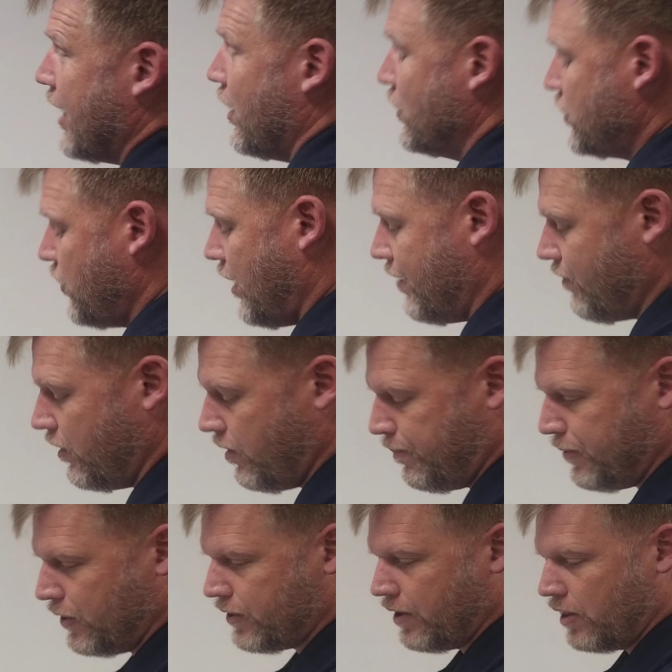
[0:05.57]
I also have on the
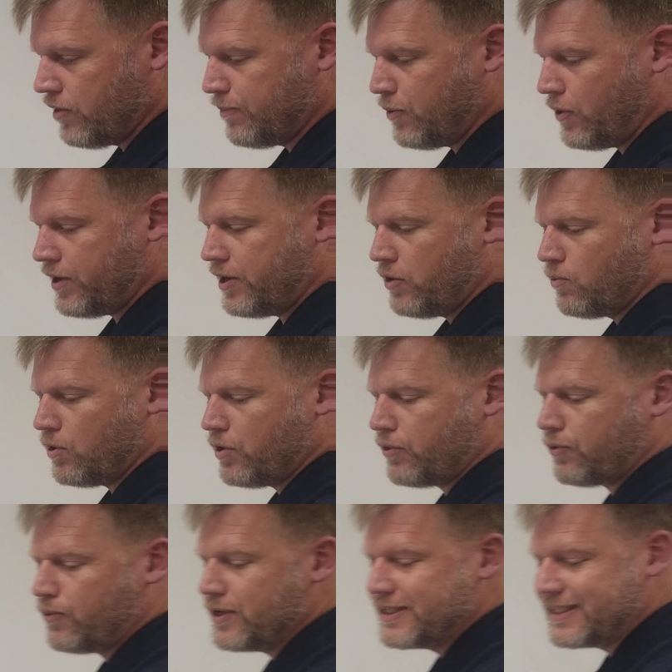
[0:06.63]
book on the board here
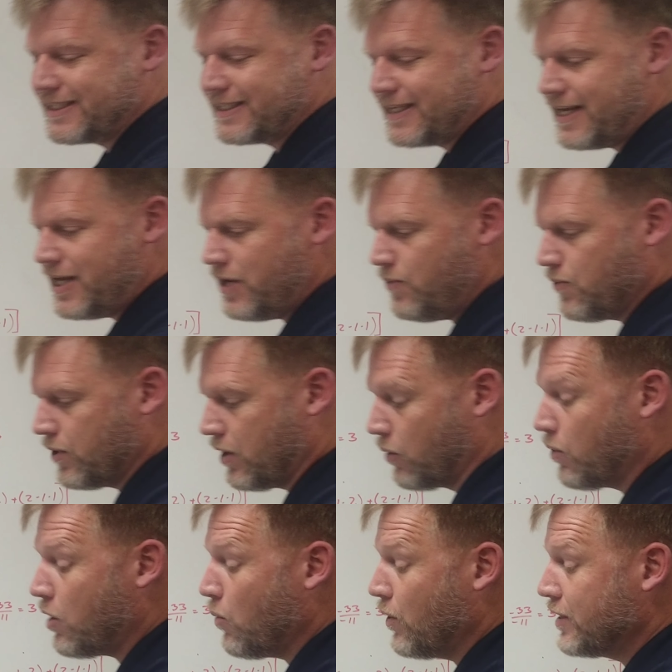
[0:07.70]
103C or
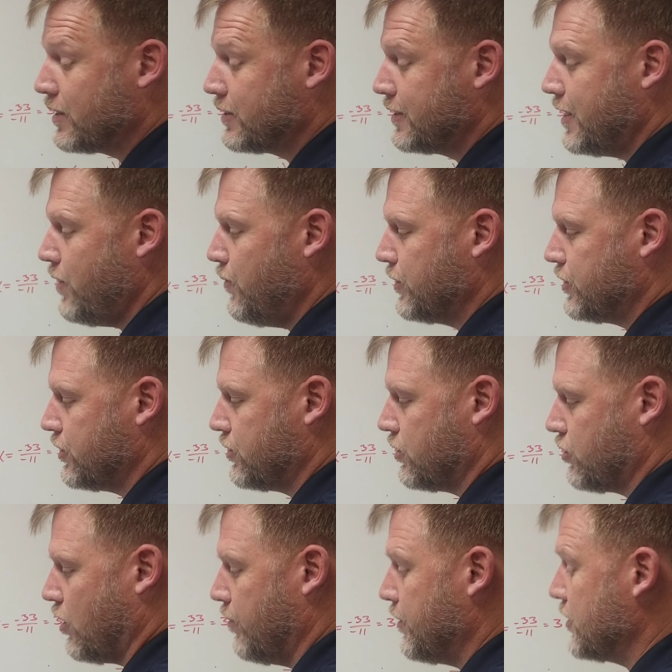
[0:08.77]
101C, which is
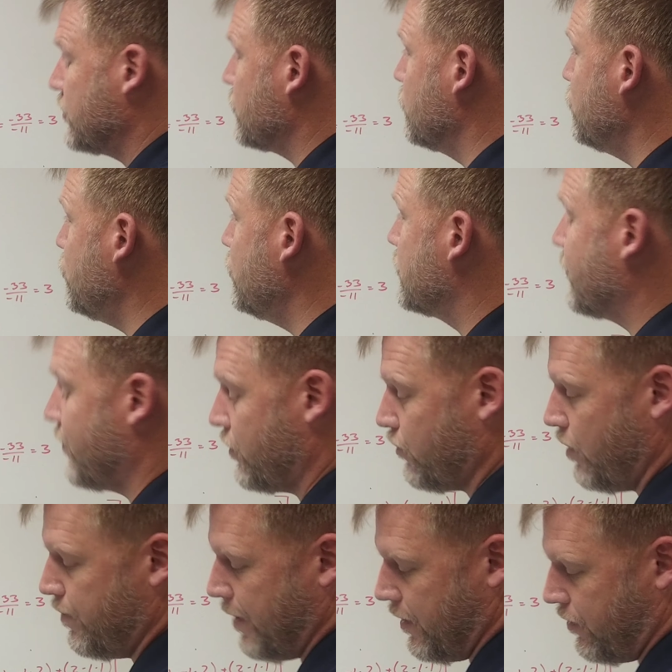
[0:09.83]
determinant solutions of a
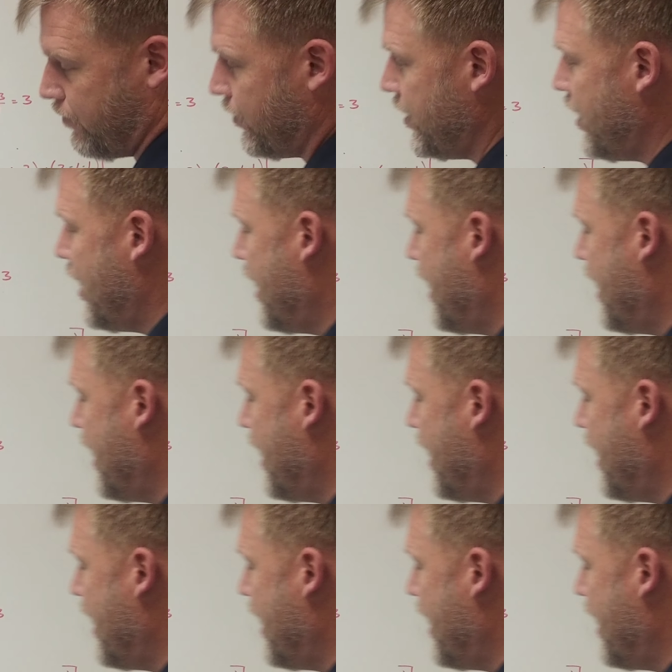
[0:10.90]
3x3,